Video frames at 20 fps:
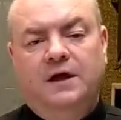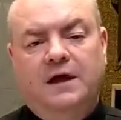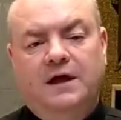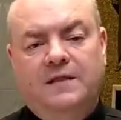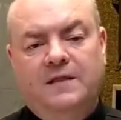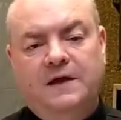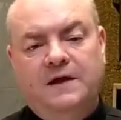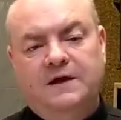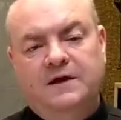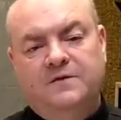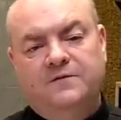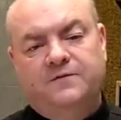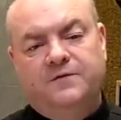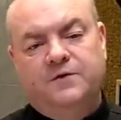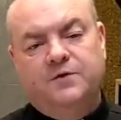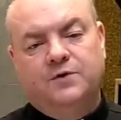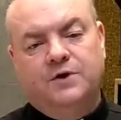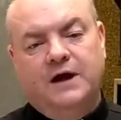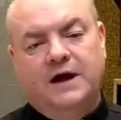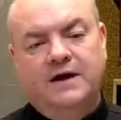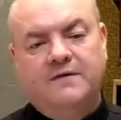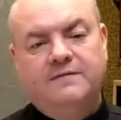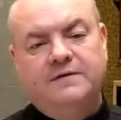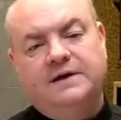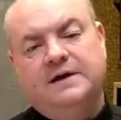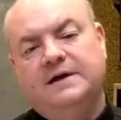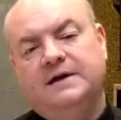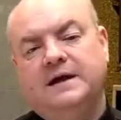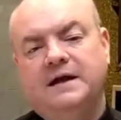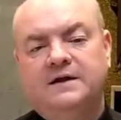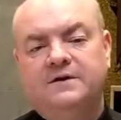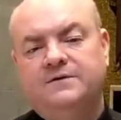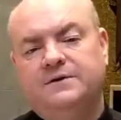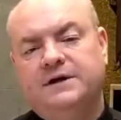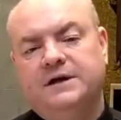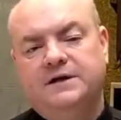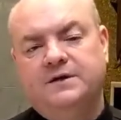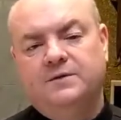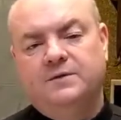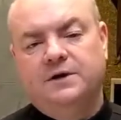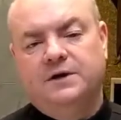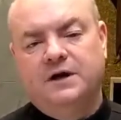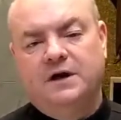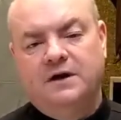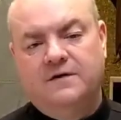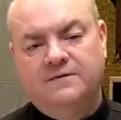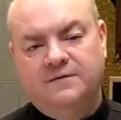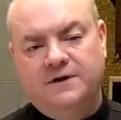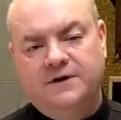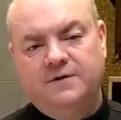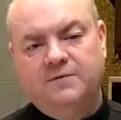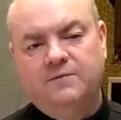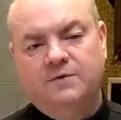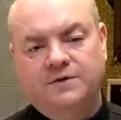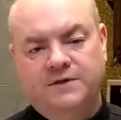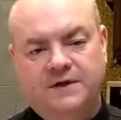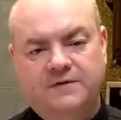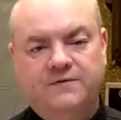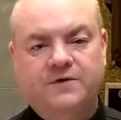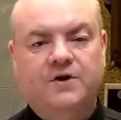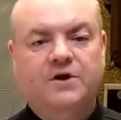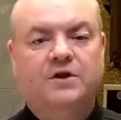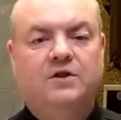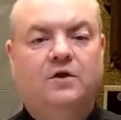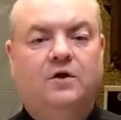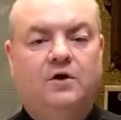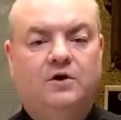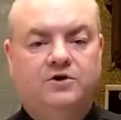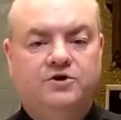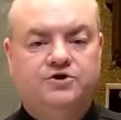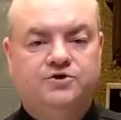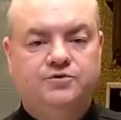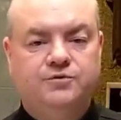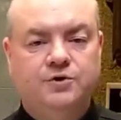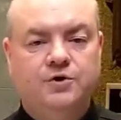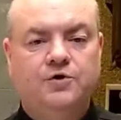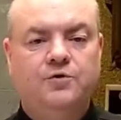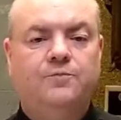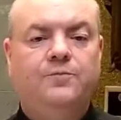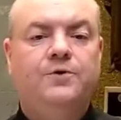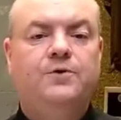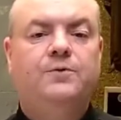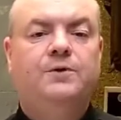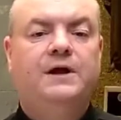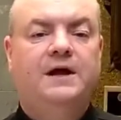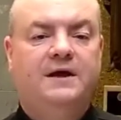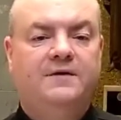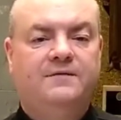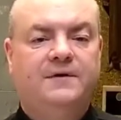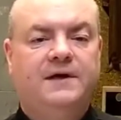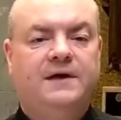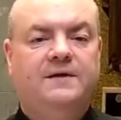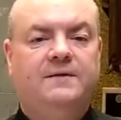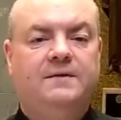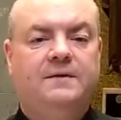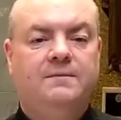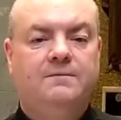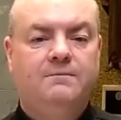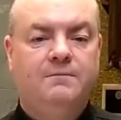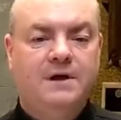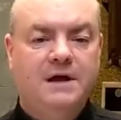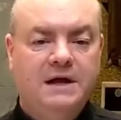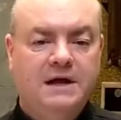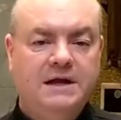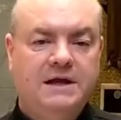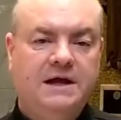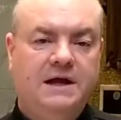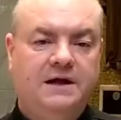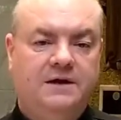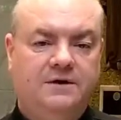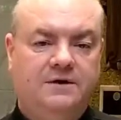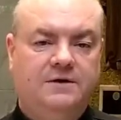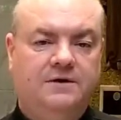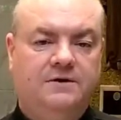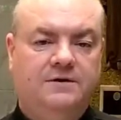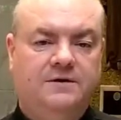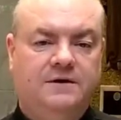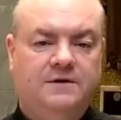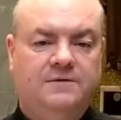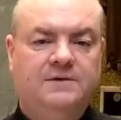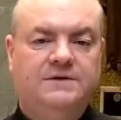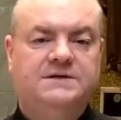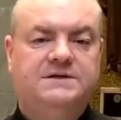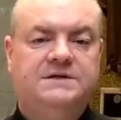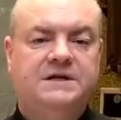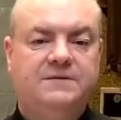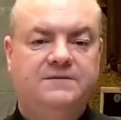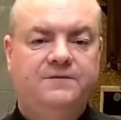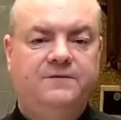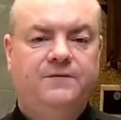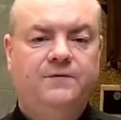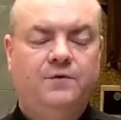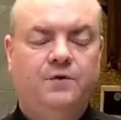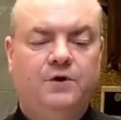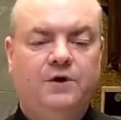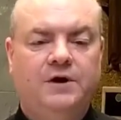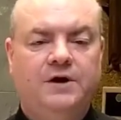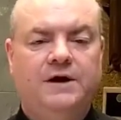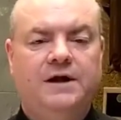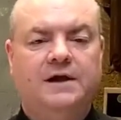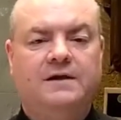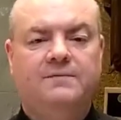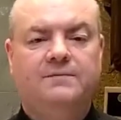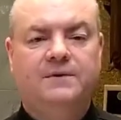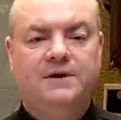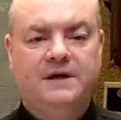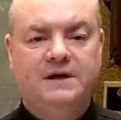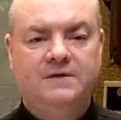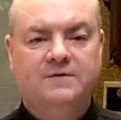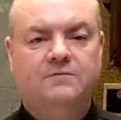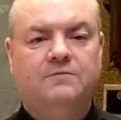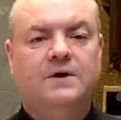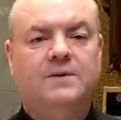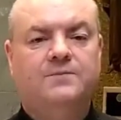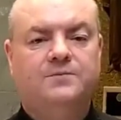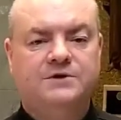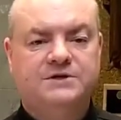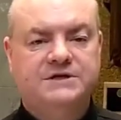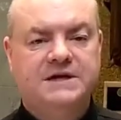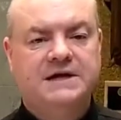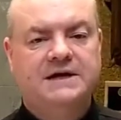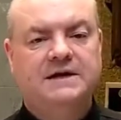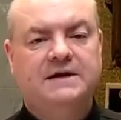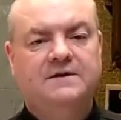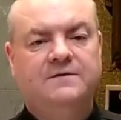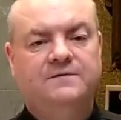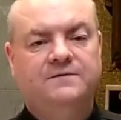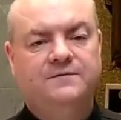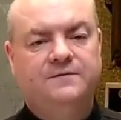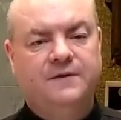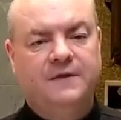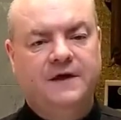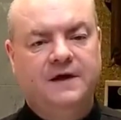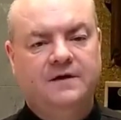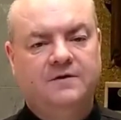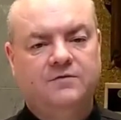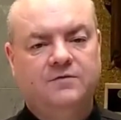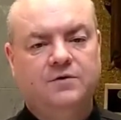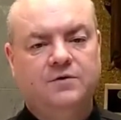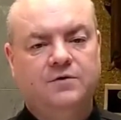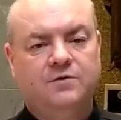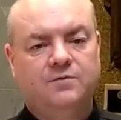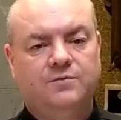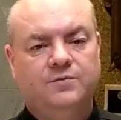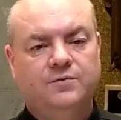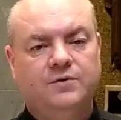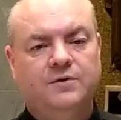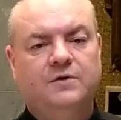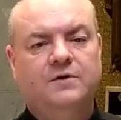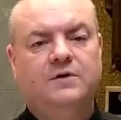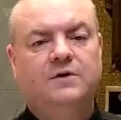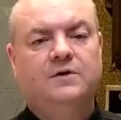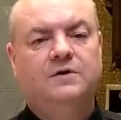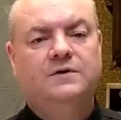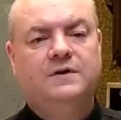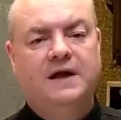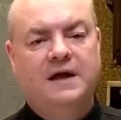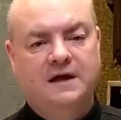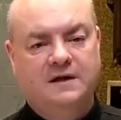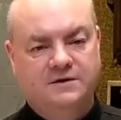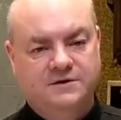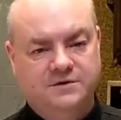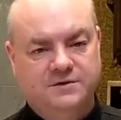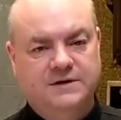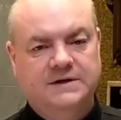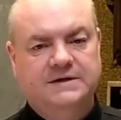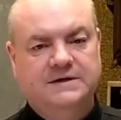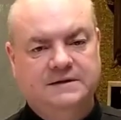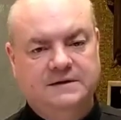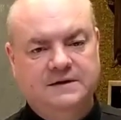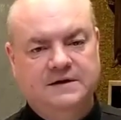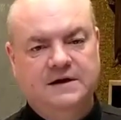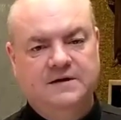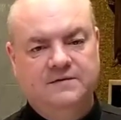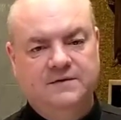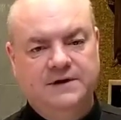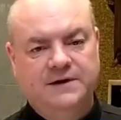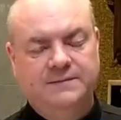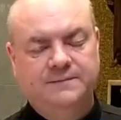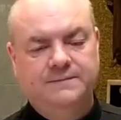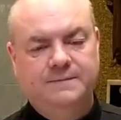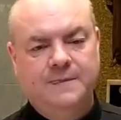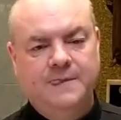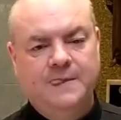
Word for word: And then if you're having a, entering into a covenant with a very large group, you would have a mediator that would step forward and be the representative for that group to enter into the covenant.